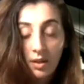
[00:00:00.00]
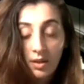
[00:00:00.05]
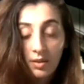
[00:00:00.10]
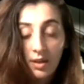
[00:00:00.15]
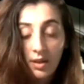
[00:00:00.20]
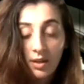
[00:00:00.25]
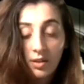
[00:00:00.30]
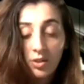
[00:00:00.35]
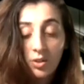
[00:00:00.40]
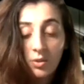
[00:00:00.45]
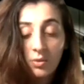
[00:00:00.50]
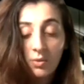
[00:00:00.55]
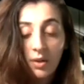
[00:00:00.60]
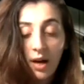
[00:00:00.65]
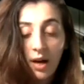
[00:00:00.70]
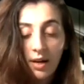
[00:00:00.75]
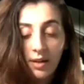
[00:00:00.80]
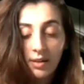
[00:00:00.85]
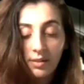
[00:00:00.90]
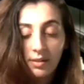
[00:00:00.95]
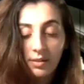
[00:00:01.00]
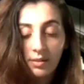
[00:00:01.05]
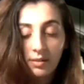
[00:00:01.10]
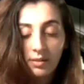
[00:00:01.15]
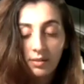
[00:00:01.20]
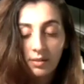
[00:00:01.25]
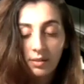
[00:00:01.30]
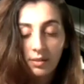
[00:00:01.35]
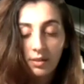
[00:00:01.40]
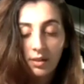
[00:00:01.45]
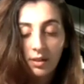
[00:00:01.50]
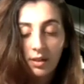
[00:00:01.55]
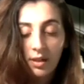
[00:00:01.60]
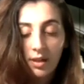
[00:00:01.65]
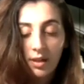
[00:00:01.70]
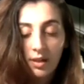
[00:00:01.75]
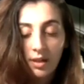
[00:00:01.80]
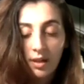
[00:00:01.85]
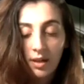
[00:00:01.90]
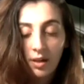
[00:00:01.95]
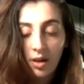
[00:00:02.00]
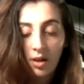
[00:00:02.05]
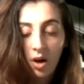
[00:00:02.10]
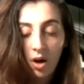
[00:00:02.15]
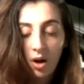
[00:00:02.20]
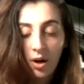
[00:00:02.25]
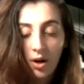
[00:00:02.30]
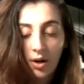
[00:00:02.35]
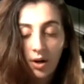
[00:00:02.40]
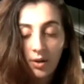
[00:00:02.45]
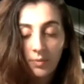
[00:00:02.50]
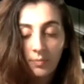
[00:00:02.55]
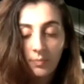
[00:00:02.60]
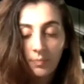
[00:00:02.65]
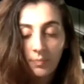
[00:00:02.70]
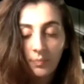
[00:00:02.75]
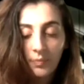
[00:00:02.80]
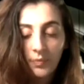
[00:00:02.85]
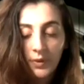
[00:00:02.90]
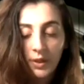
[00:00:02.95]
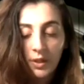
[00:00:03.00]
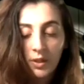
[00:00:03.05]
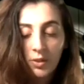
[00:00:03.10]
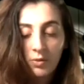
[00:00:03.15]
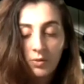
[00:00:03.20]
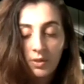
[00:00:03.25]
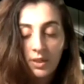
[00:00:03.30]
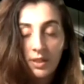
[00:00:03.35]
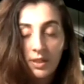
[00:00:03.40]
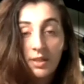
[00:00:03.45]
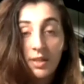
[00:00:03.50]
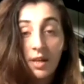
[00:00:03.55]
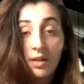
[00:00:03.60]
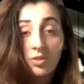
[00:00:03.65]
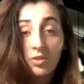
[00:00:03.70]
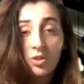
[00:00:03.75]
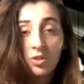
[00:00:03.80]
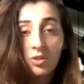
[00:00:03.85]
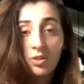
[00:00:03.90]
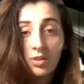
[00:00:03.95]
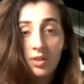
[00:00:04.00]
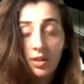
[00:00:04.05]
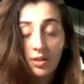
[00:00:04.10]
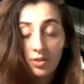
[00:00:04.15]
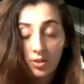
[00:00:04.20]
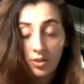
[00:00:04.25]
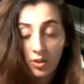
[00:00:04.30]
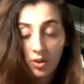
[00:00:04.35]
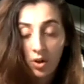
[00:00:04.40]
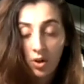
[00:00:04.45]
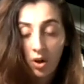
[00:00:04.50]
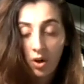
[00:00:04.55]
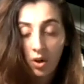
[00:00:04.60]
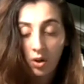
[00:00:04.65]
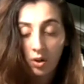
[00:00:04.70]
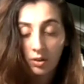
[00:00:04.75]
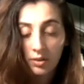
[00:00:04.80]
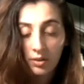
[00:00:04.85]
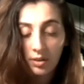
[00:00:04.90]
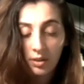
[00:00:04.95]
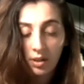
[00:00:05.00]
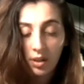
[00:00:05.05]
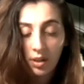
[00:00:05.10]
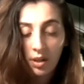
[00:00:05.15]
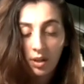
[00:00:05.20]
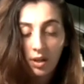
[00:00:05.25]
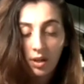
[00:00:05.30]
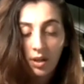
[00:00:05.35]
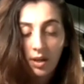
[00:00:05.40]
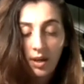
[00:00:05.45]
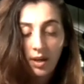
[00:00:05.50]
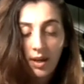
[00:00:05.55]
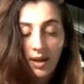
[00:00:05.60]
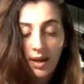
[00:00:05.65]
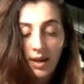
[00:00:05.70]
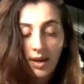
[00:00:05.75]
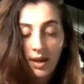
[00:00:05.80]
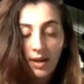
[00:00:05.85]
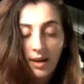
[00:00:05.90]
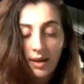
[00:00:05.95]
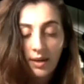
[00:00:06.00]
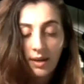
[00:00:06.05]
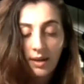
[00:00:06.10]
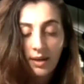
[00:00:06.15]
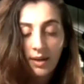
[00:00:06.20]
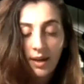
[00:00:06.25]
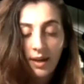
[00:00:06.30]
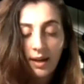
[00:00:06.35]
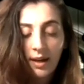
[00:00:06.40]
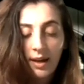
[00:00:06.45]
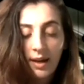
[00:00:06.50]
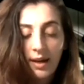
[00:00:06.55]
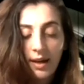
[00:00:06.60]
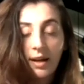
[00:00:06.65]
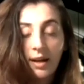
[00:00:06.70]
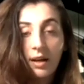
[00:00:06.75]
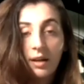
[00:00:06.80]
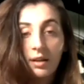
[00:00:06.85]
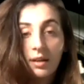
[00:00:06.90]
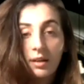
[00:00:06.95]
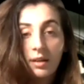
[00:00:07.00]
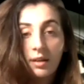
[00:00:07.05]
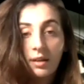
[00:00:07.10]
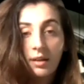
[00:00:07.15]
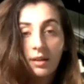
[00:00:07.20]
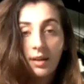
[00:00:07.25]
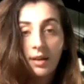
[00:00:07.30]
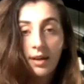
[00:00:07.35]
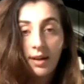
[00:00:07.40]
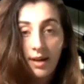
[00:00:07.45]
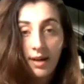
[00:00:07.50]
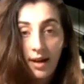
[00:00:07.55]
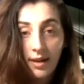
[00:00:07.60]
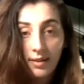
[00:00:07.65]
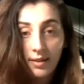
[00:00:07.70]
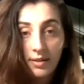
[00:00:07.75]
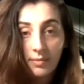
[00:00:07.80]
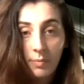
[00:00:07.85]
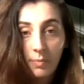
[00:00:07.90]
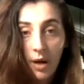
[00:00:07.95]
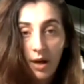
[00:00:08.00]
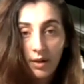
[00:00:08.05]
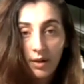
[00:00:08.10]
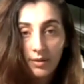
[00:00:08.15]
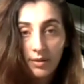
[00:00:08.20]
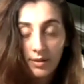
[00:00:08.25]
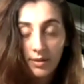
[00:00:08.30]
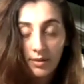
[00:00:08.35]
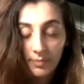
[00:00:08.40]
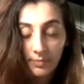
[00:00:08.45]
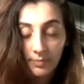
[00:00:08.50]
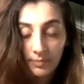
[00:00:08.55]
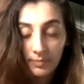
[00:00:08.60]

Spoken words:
They took us in a car to a detention center called a hielera, an icebox,